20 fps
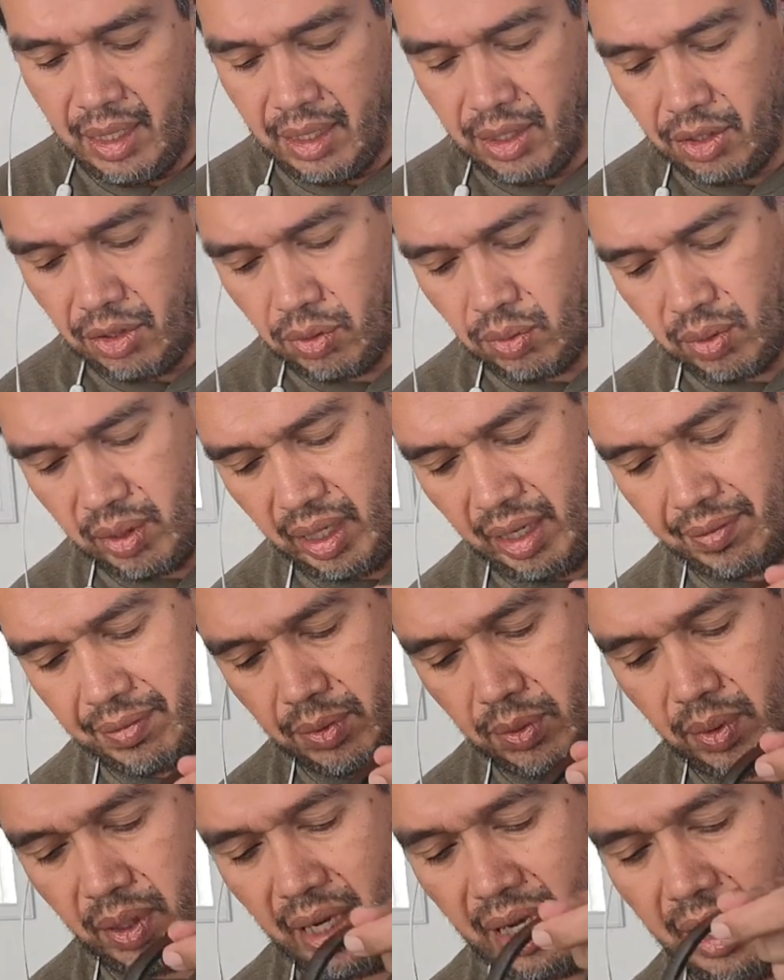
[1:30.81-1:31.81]
you will have
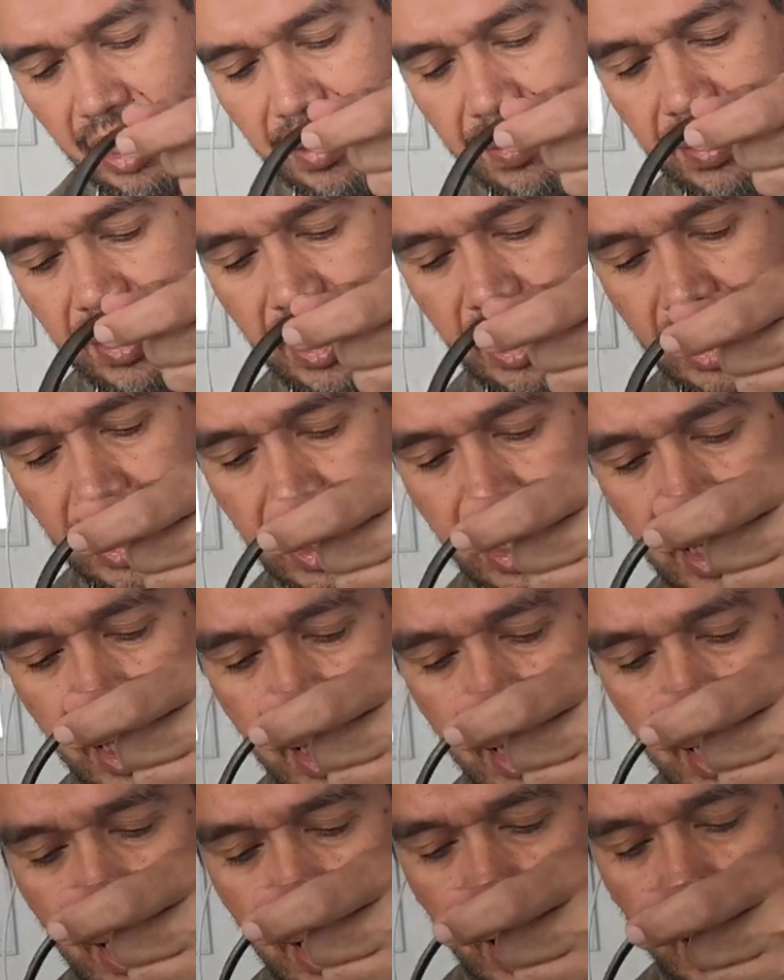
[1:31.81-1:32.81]
to have
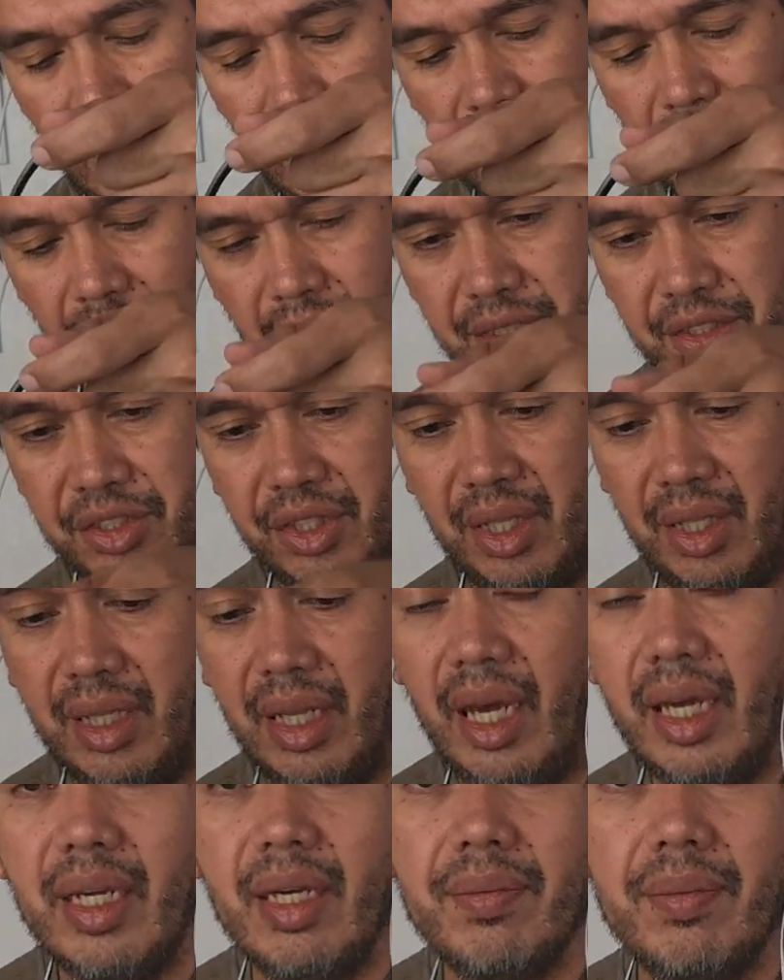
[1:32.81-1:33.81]
a
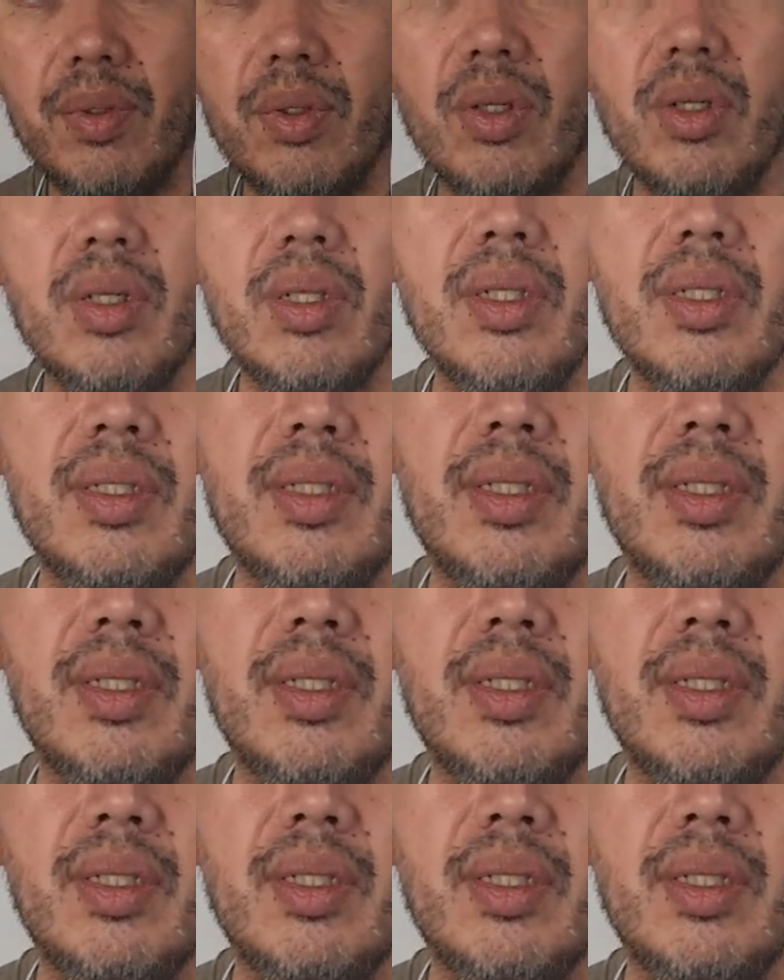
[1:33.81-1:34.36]
reliable